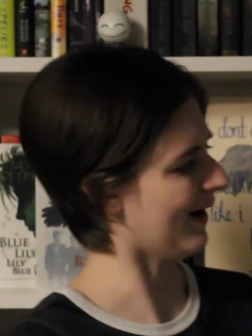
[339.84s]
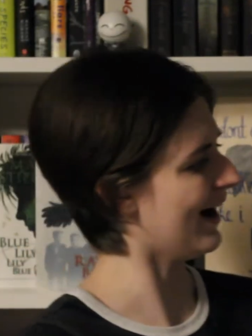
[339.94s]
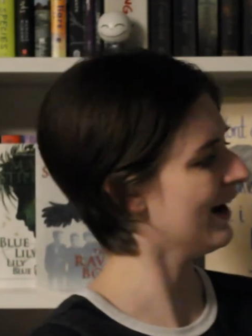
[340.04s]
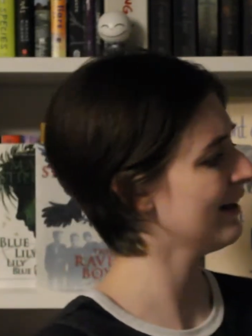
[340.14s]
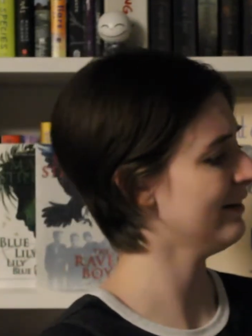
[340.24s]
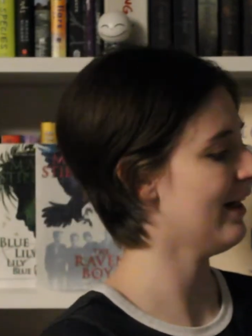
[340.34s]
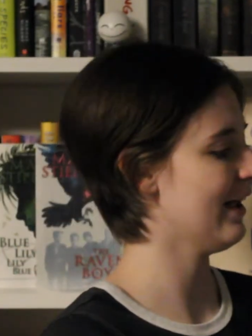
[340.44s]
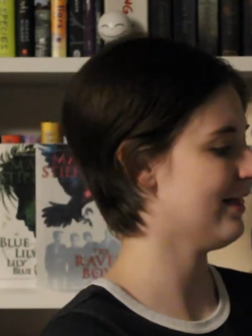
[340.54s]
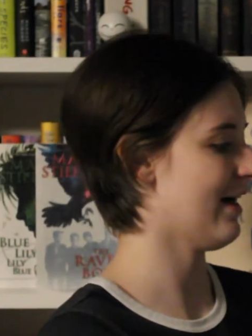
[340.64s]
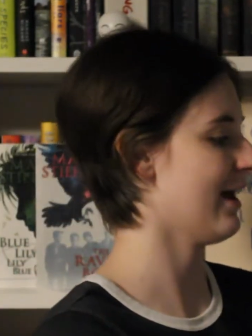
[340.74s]
I
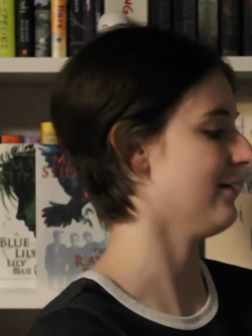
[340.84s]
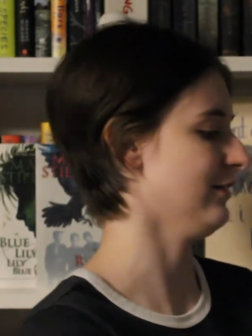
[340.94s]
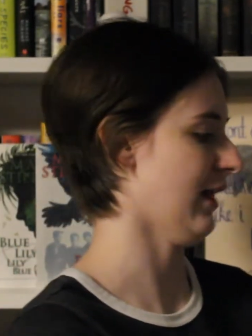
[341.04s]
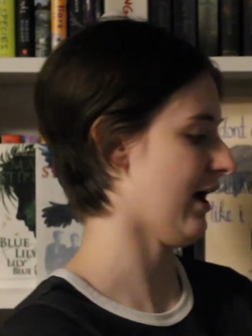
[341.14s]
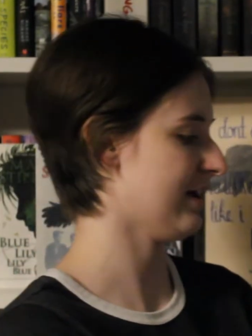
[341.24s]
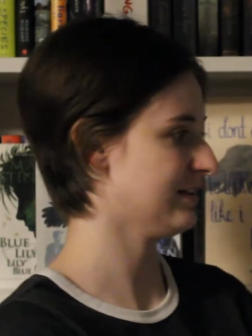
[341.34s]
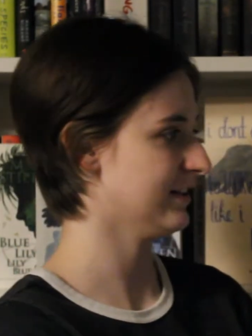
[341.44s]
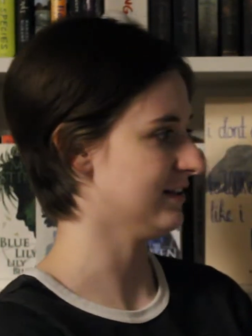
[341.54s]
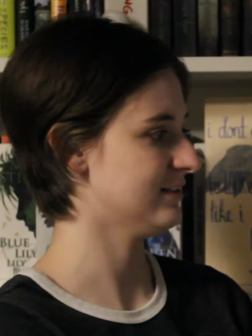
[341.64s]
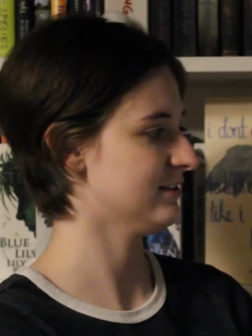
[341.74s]
like that a lot.
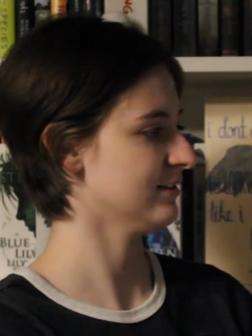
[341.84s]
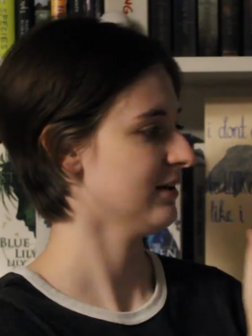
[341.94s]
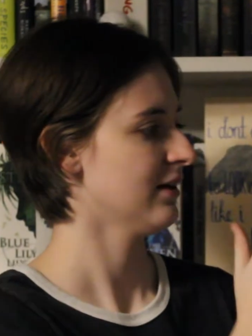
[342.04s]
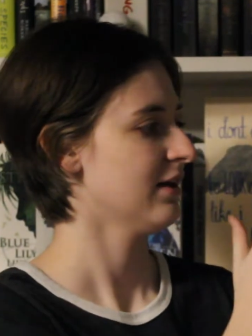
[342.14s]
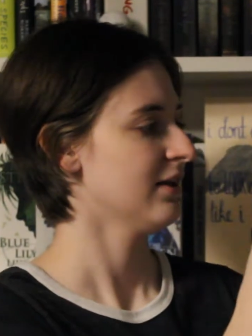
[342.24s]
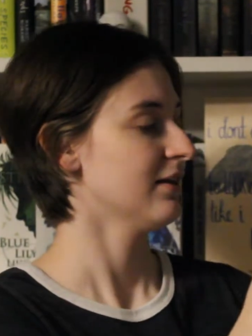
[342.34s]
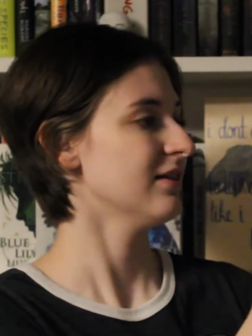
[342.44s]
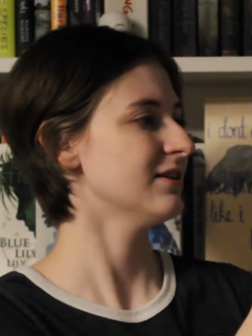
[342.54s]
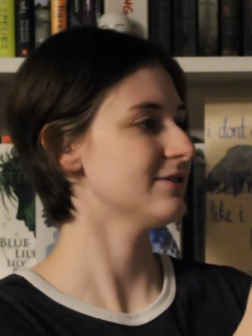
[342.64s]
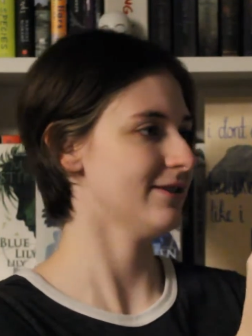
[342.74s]
It's
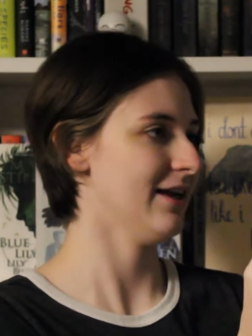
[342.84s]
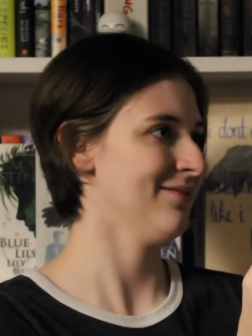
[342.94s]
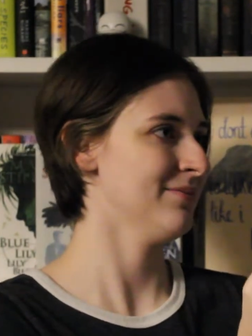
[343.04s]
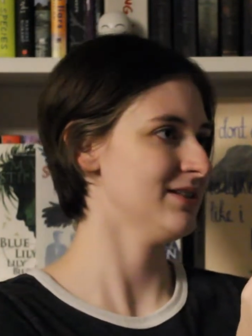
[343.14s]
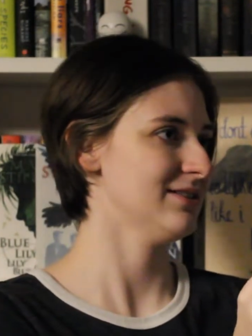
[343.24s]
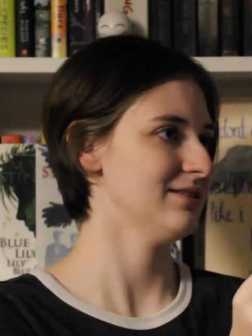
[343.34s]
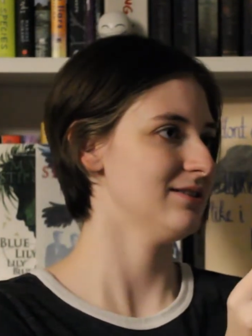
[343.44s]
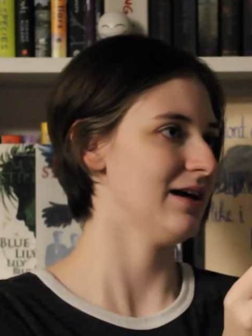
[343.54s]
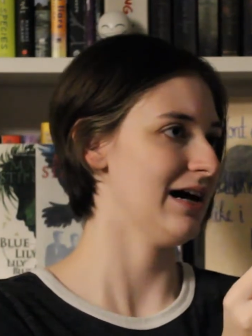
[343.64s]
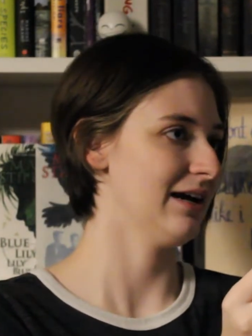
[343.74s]
the same
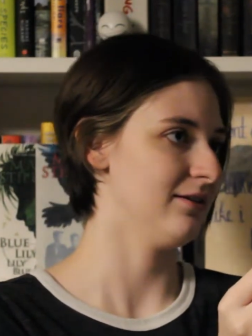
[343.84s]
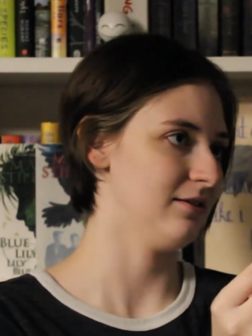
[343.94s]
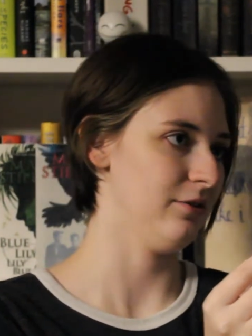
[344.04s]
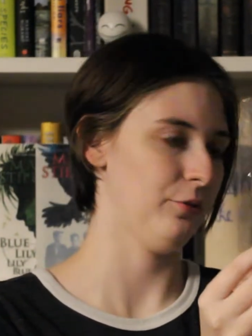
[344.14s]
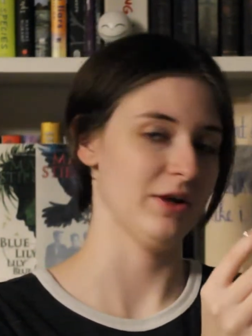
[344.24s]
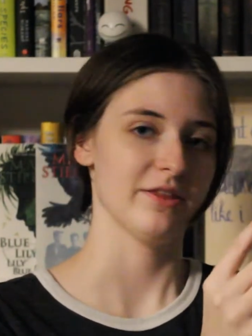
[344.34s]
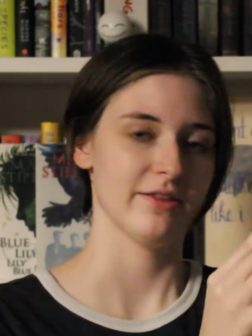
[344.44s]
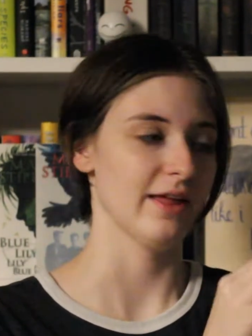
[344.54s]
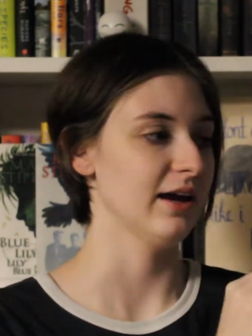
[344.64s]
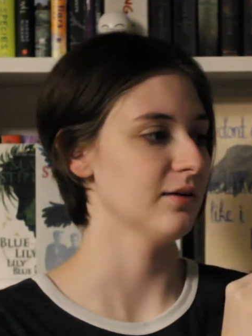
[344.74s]
style
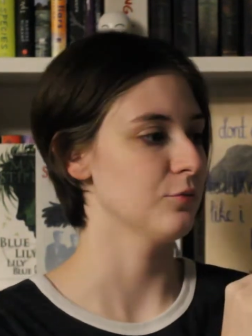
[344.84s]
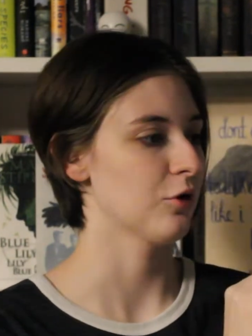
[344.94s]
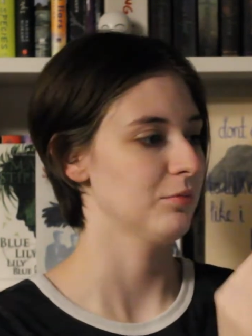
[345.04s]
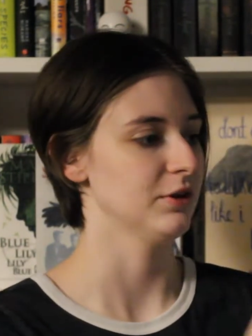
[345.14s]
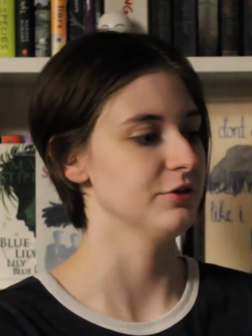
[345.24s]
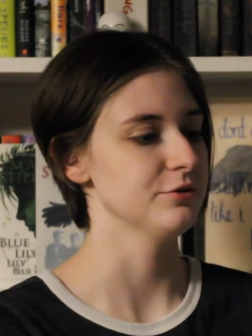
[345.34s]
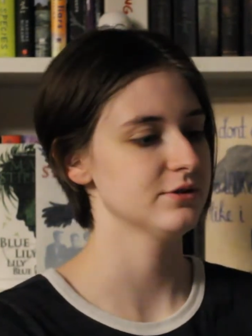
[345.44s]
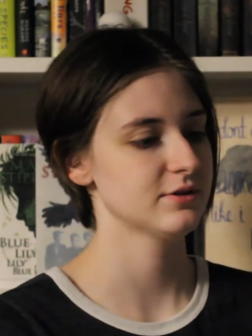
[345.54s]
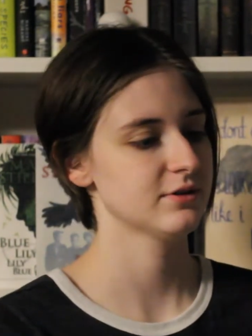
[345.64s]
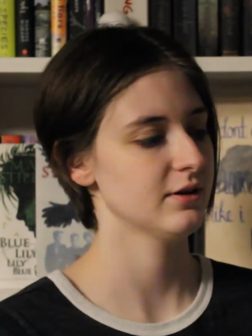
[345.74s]
with like more
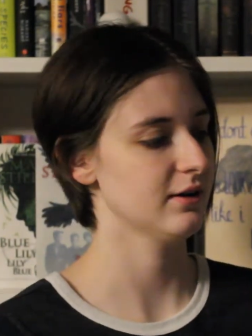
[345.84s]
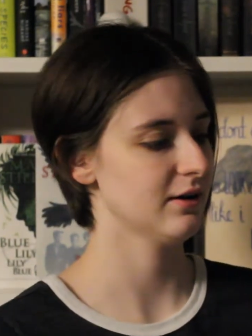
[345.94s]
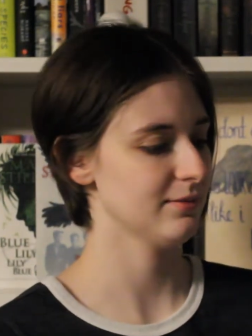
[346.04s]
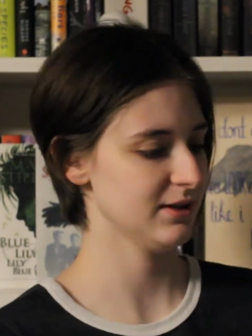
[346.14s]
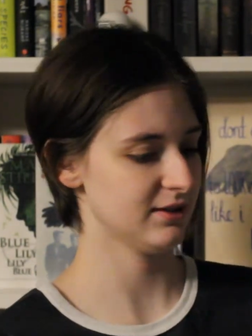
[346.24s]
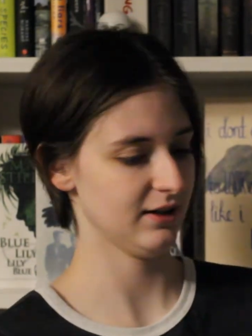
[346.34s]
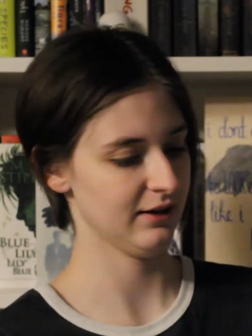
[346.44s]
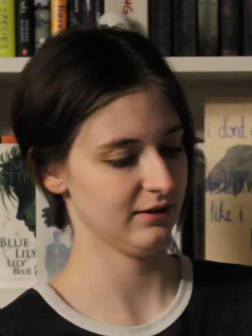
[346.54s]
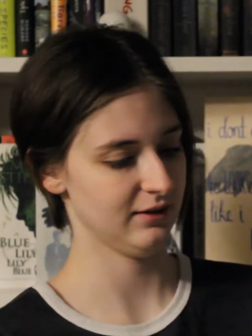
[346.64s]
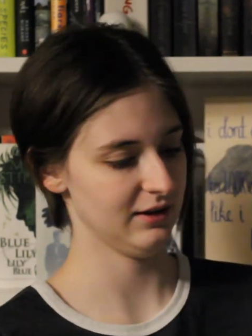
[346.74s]
blues. Well, let me
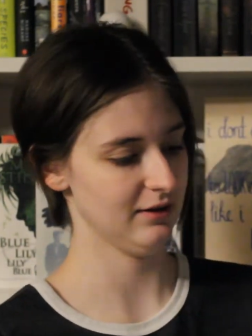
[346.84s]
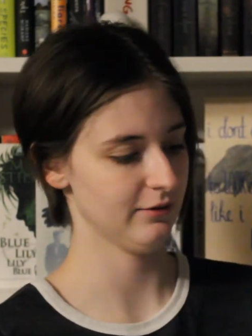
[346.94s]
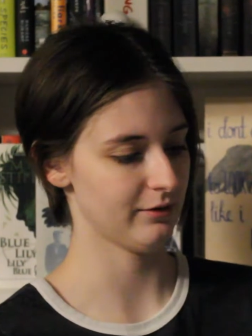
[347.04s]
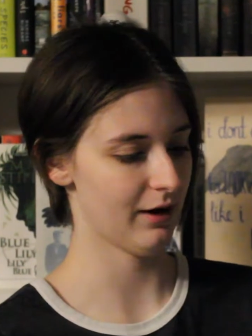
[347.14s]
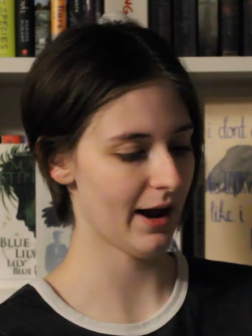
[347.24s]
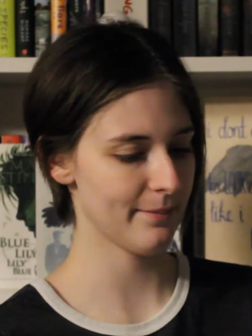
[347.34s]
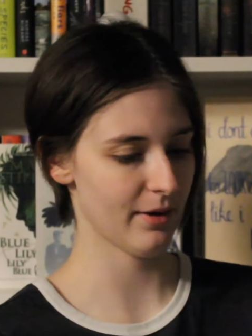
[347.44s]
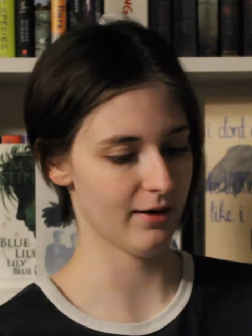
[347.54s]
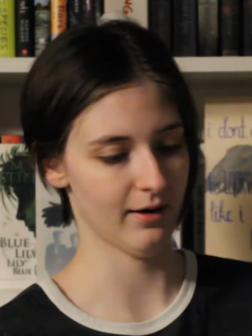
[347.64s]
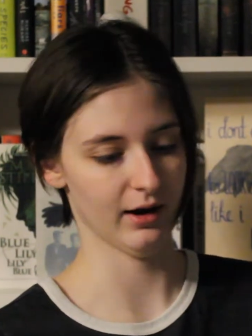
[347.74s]
take the
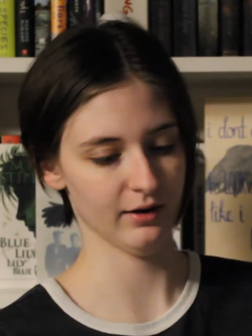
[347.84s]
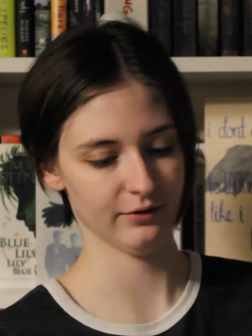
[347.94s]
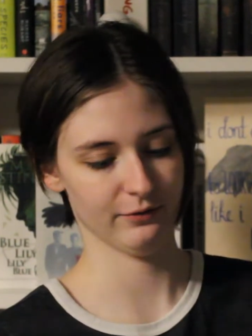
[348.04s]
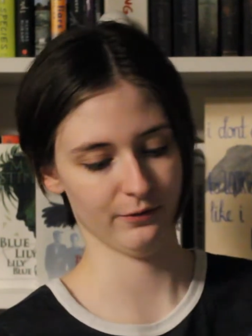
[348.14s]
wrap off.